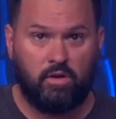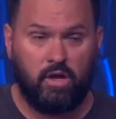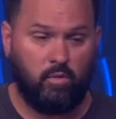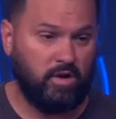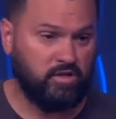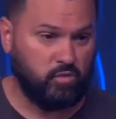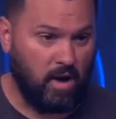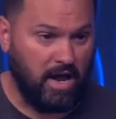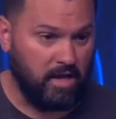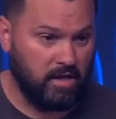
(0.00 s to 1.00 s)
and what is
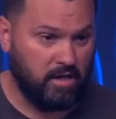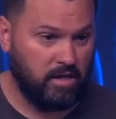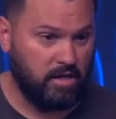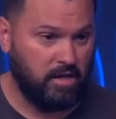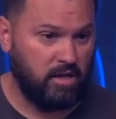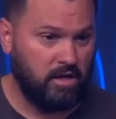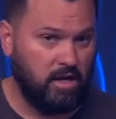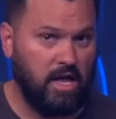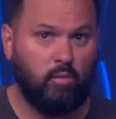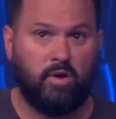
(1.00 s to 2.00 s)
right
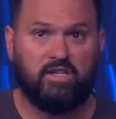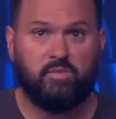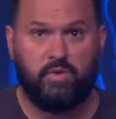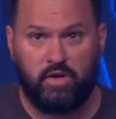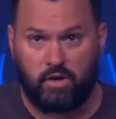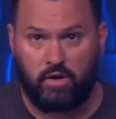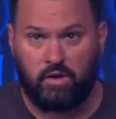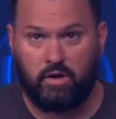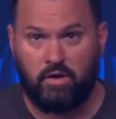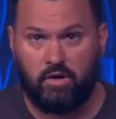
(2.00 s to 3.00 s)
and what is pure
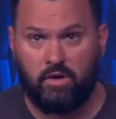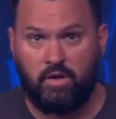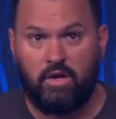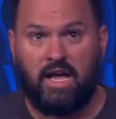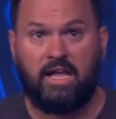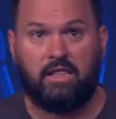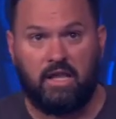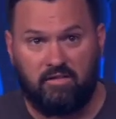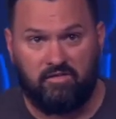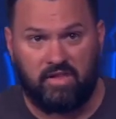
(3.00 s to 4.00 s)
and
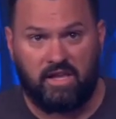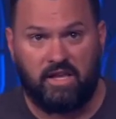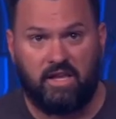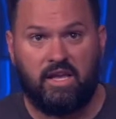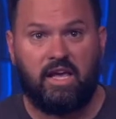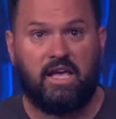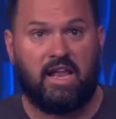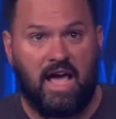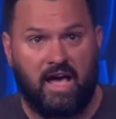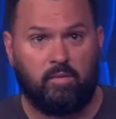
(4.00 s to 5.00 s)
lovely and
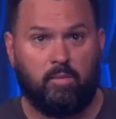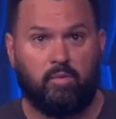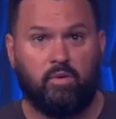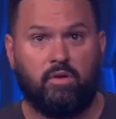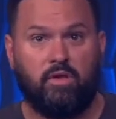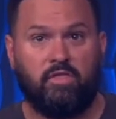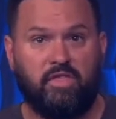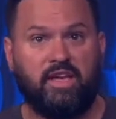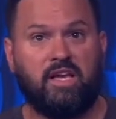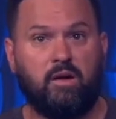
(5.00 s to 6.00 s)
admirable.
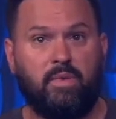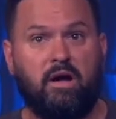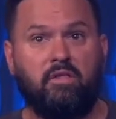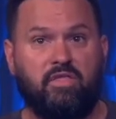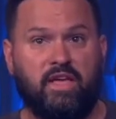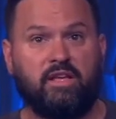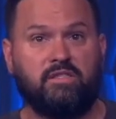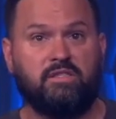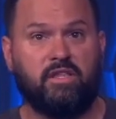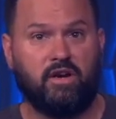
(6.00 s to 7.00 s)
Think about
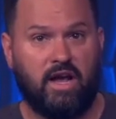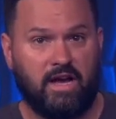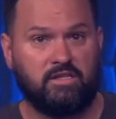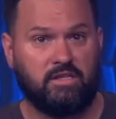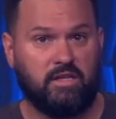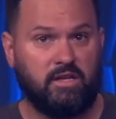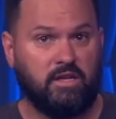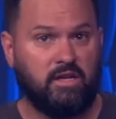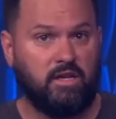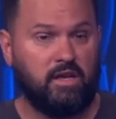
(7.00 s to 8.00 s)
things that are excellent
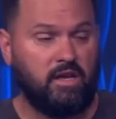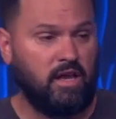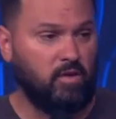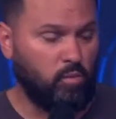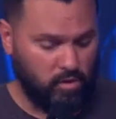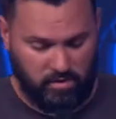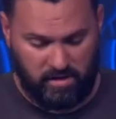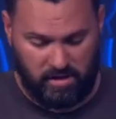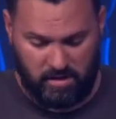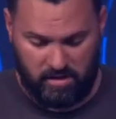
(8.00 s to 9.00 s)
and
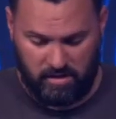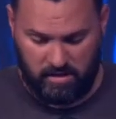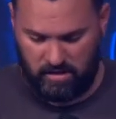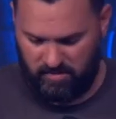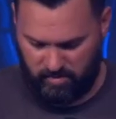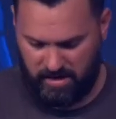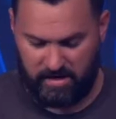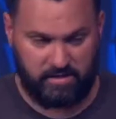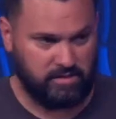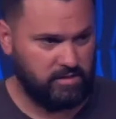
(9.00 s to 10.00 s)
worthy of
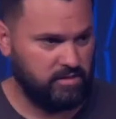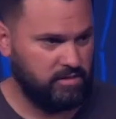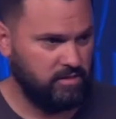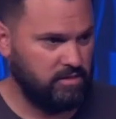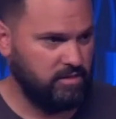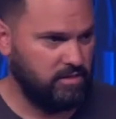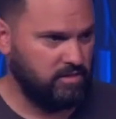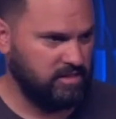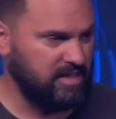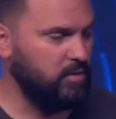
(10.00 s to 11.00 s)
praise.
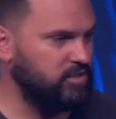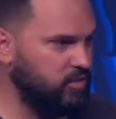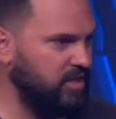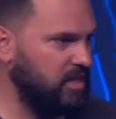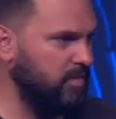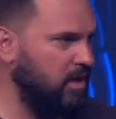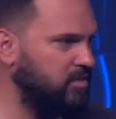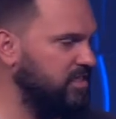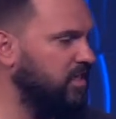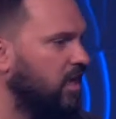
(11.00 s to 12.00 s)
See, is that what you think about? See,